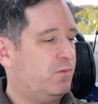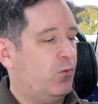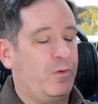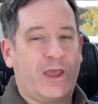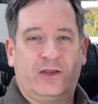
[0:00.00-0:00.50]

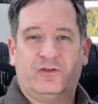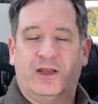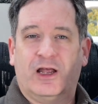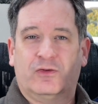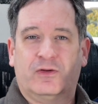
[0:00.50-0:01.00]
for the
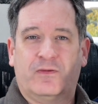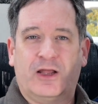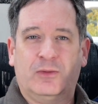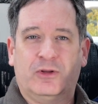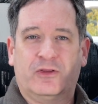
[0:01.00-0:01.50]
HD800
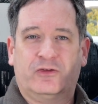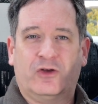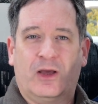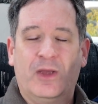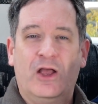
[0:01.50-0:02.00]
available at the
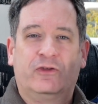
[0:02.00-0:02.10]
time,